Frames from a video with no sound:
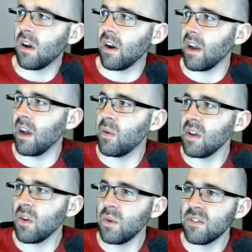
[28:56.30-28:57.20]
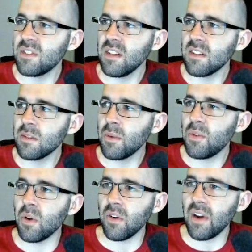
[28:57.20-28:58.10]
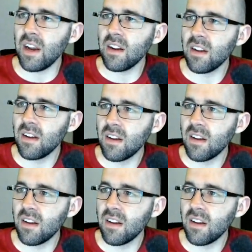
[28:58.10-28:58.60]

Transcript: All right, and we've seen this before, right?